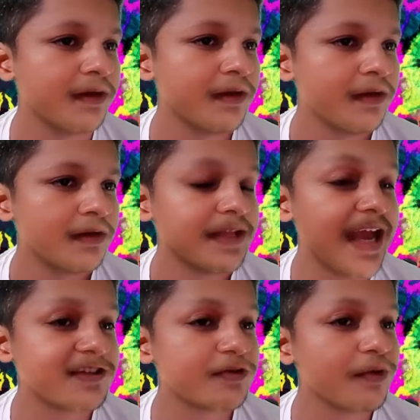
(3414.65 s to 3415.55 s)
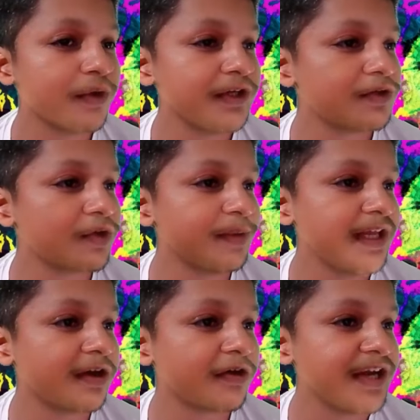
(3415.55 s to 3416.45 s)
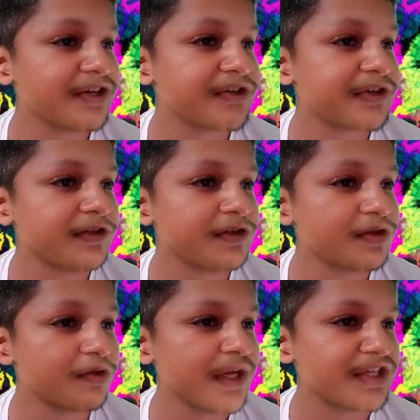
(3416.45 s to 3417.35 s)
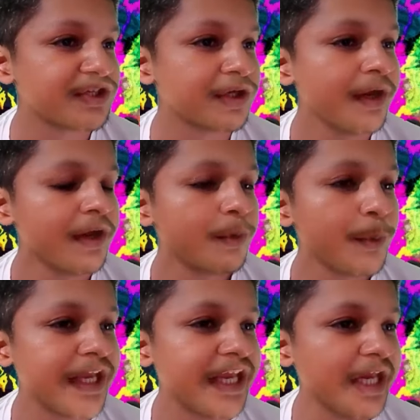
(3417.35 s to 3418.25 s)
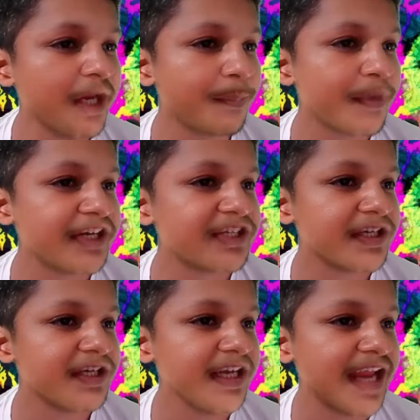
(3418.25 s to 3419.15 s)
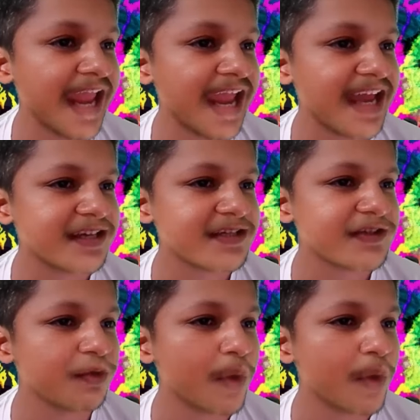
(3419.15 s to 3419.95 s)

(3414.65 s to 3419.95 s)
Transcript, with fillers: That's going to be the question to which we keep returning as you watch